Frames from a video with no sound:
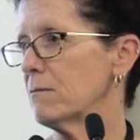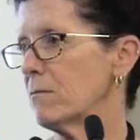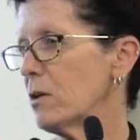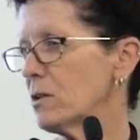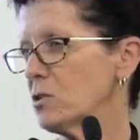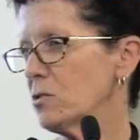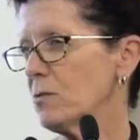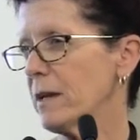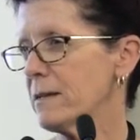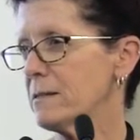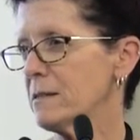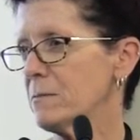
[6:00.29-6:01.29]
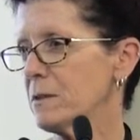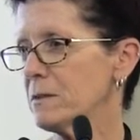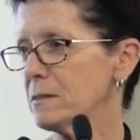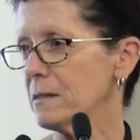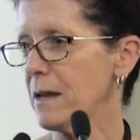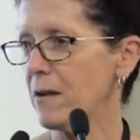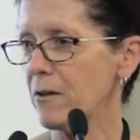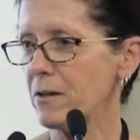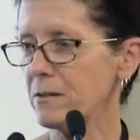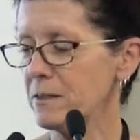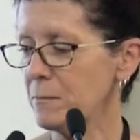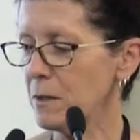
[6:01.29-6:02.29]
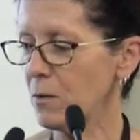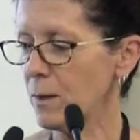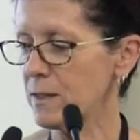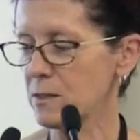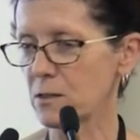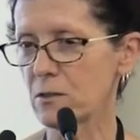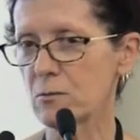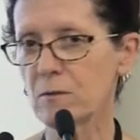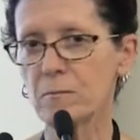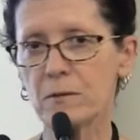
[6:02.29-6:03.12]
we actually all had similar scenarios, similar ways to do it,